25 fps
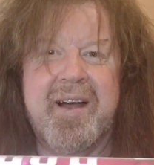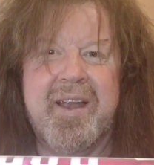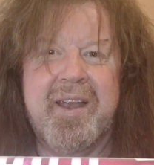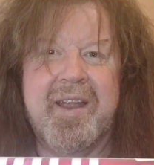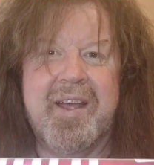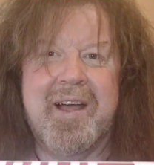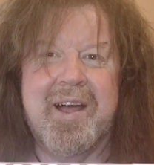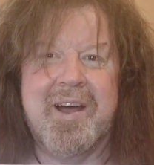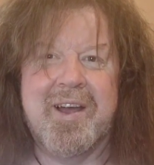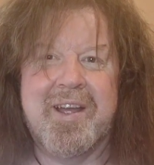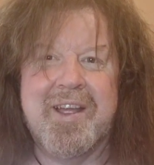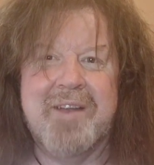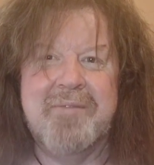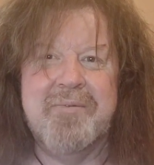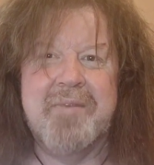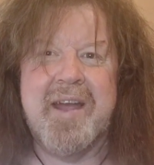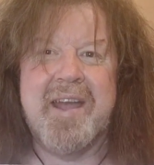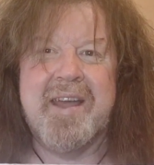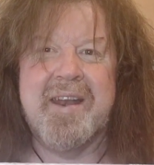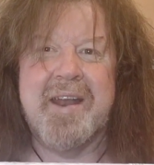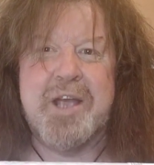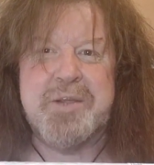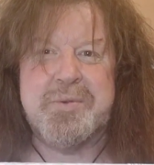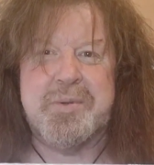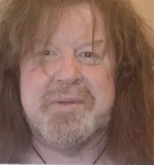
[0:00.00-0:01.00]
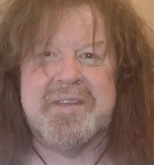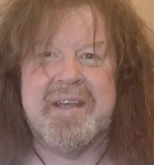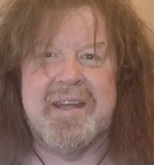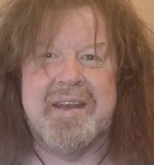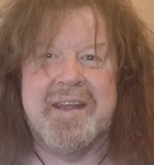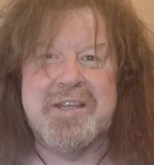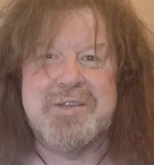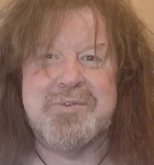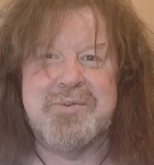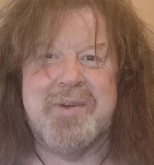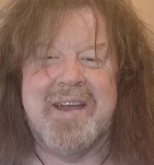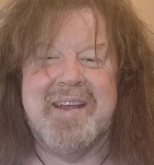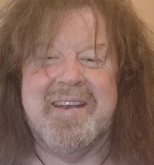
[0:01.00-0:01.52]
And I can recognise what
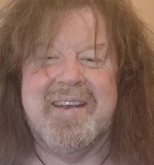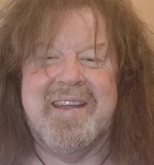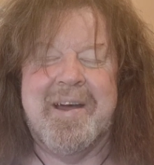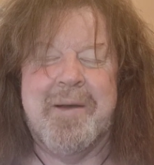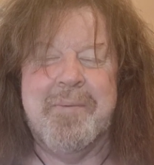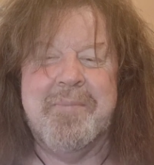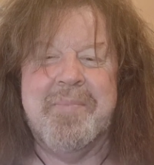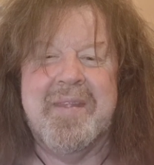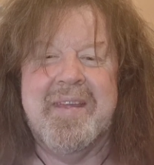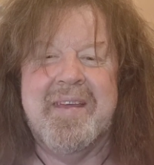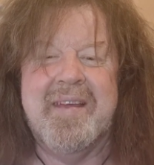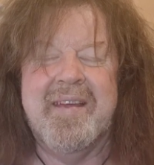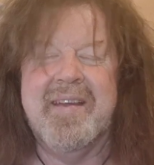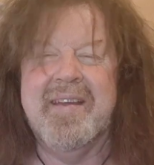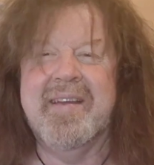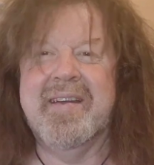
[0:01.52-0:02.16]
that is right now.